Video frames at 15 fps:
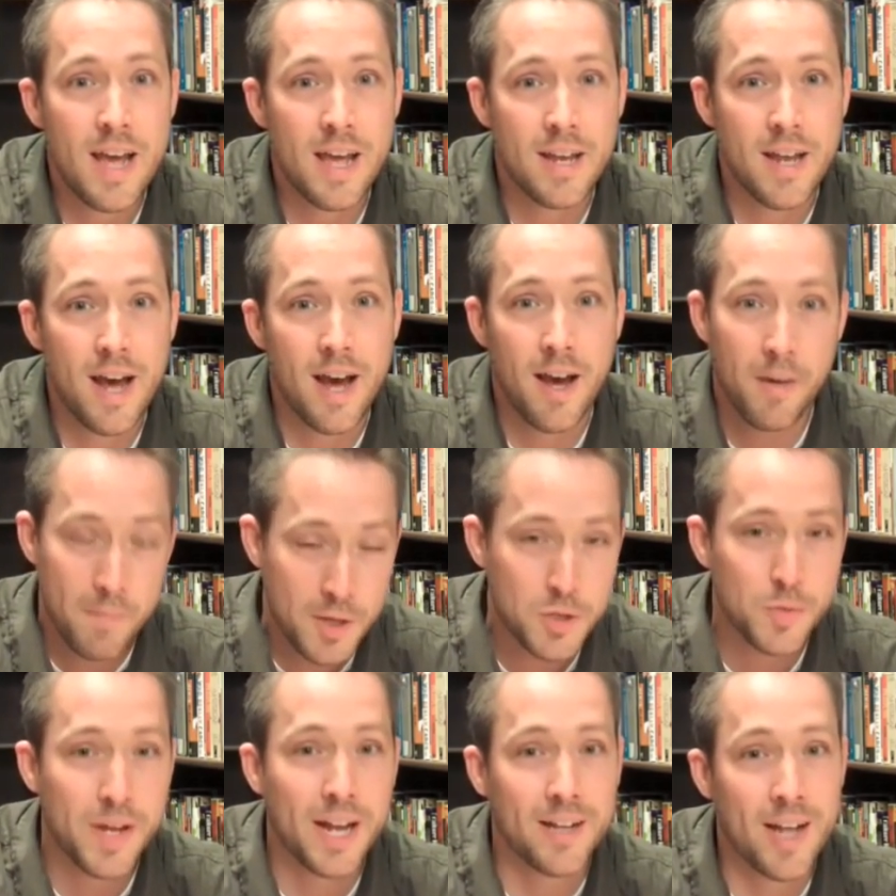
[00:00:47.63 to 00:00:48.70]
And uh, it means
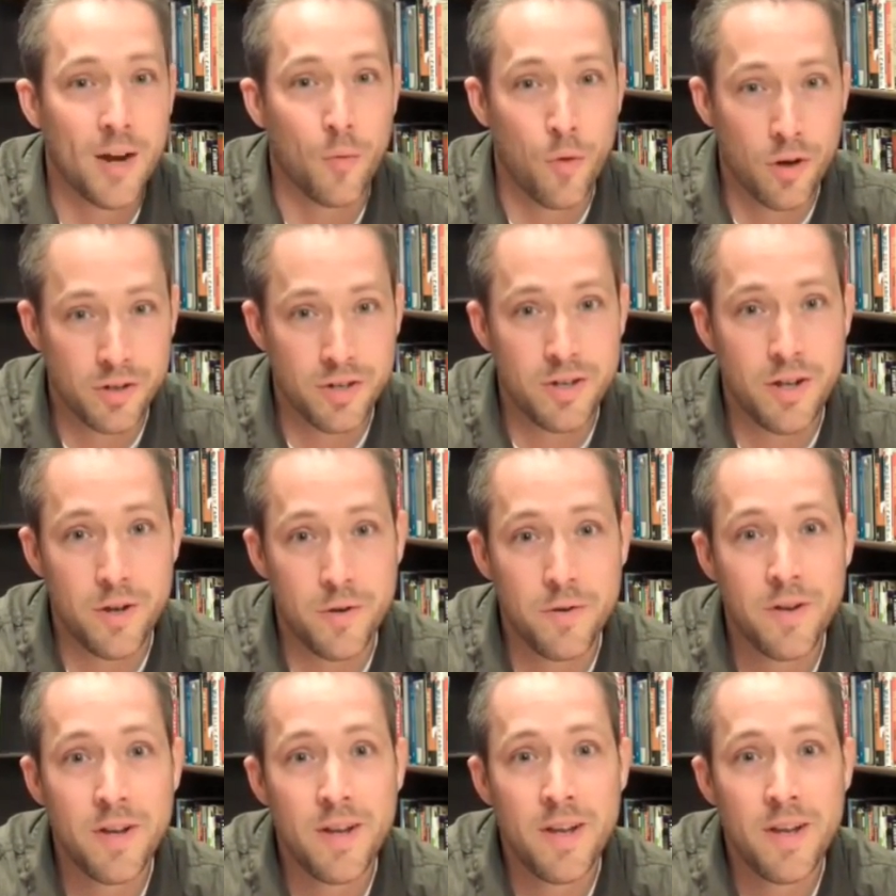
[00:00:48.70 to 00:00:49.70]
we got a lot of work to do.